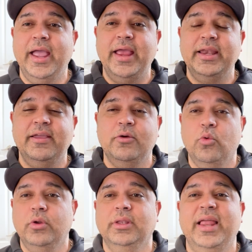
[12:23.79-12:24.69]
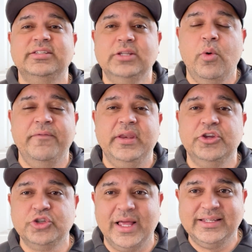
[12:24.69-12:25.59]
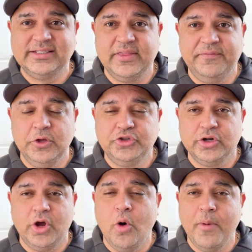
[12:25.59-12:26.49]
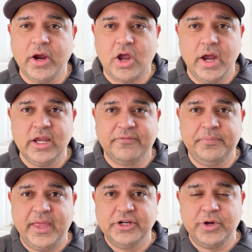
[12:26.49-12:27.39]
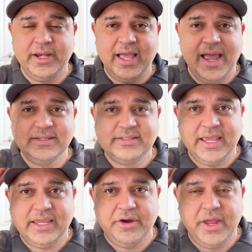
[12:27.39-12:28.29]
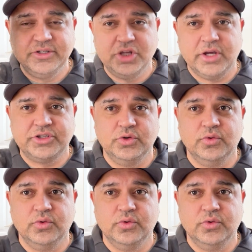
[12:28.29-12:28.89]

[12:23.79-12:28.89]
And let us know what videos you'd like to see in the future. Omar Khan here from Theta Trading, guys. Take care and talk soon.